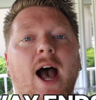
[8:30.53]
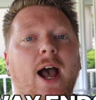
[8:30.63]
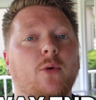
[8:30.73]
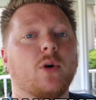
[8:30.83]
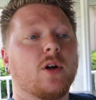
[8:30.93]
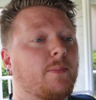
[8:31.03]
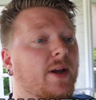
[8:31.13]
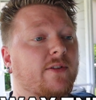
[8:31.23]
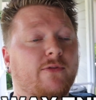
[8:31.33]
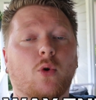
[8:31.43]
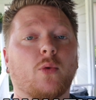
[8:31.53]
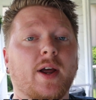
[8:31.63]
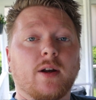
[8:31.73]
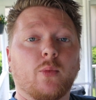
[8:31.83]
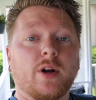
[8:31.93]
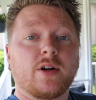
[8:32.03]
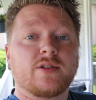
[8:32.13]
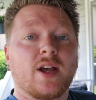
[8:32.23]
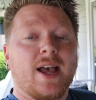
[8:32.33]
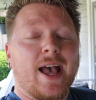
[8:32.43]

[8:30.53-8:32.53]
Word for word: I will pick 4 random winners